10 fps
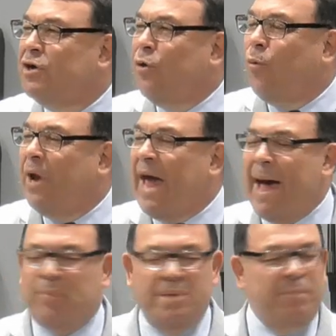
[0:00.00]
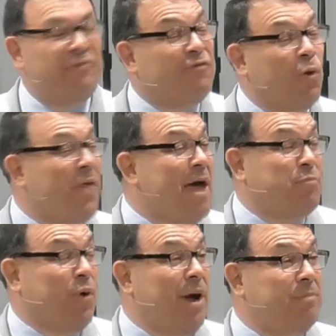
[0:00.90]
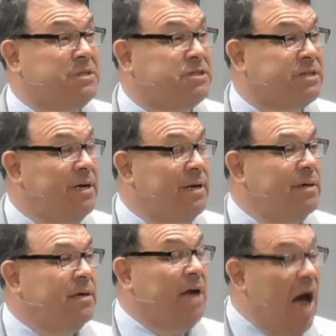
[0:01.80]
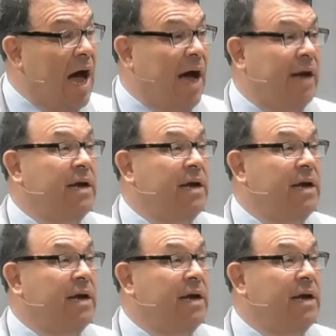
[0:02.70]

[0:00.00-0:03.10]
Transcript: what happened before that promise? God